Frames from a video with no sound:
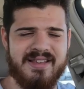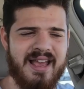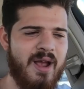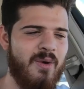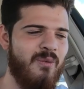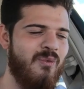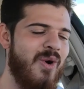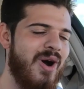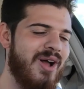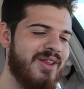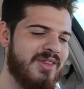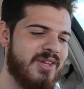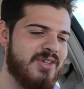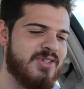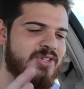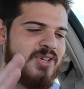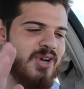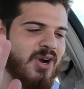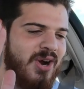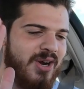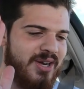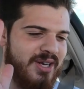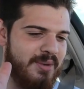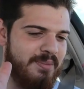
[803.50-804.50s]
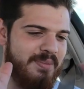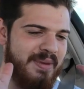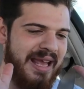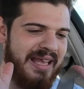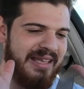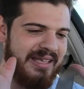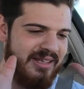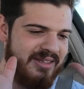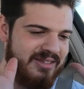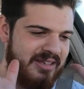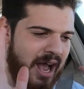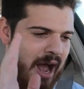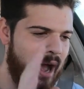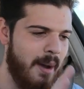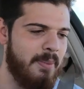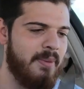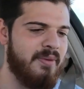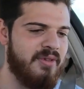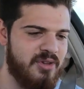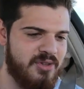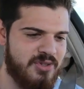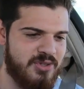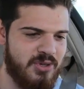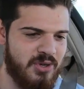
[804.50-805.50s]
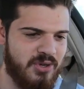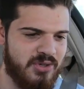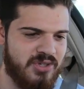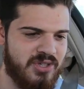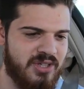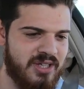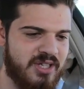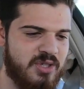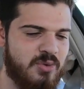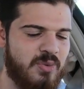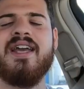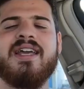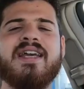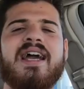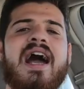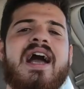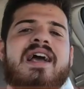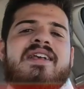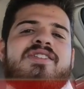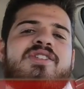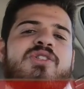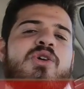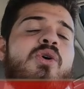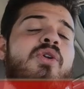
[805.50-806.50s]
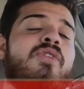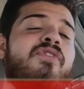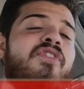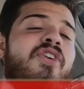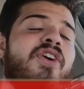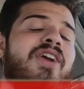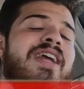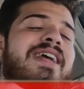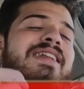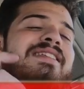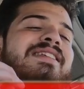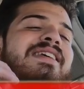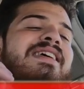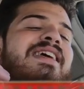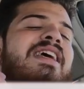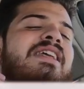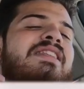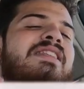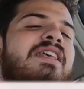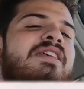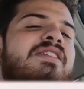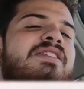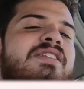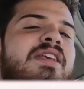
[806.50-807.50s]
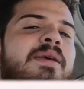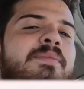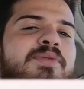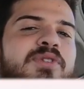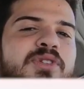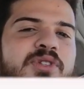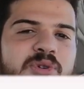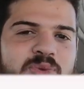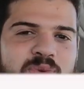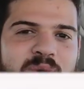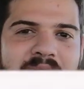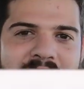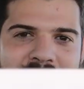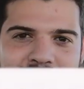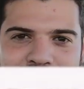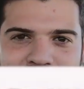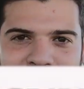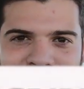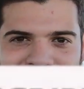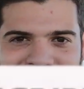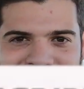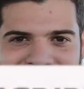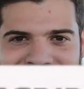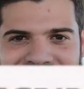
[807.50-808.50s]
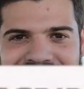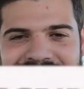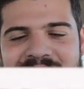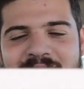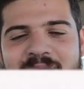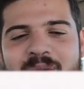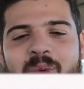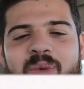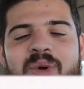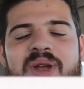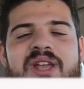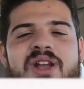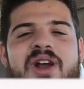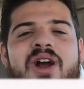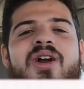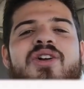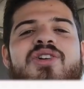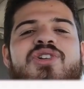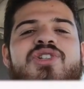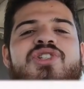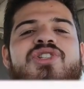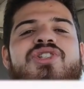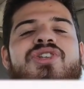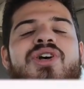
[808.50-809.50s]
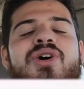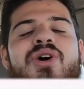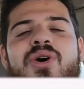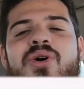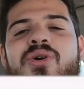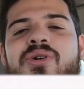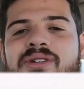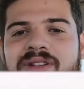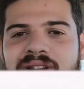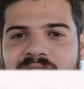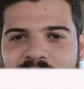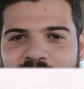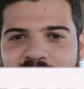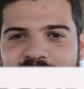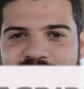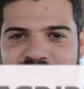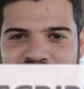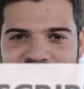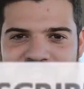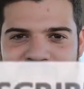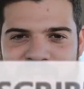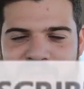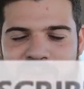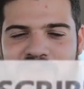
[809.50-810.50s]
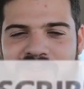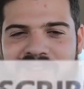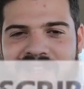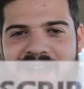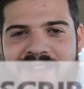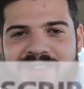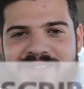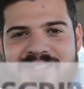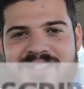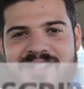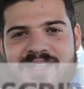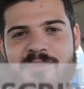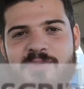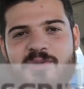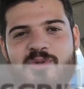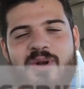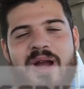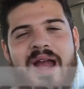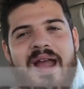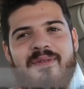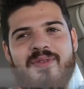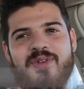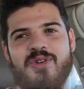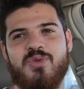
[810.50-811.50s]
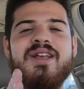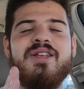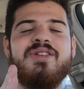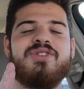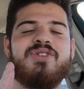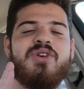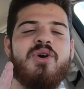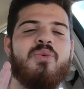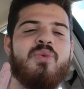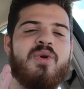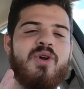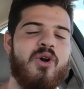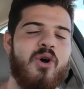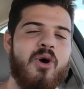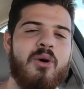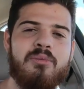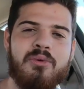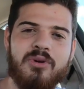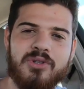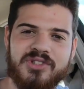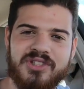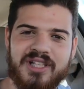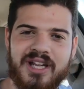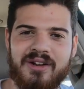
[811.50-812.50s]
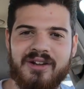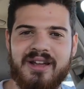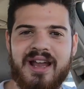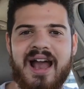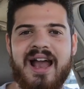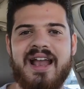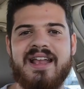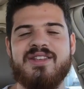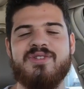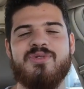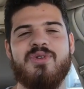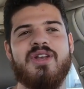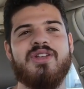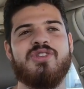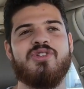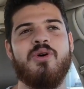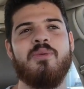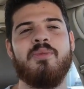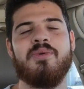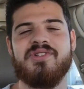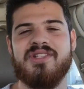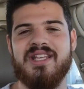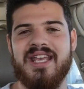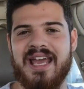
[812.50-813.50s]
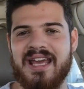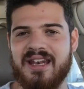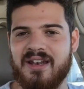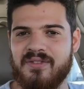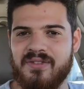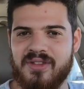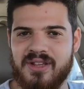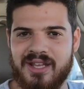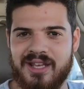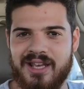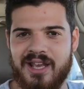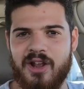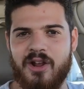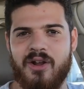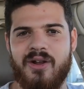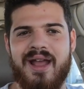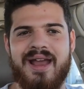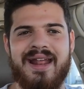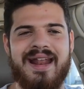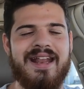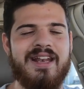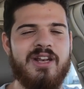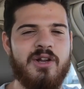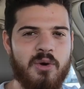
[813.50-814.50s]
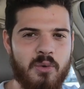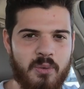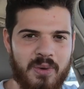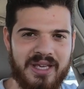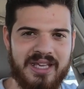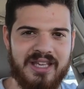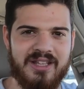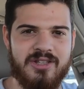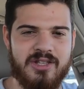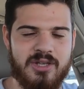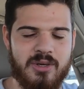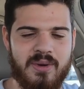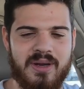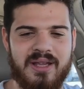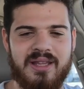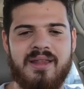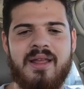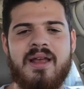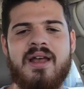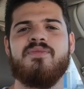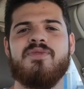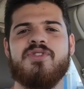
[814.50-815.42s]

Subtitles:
I want this car to be at the top of the search list. And guys, don't forget to hit the subscribe button. We are so close to 2,000 subscribers, so we're almost there, guys. It's almost the end of the year, and I know we can do it.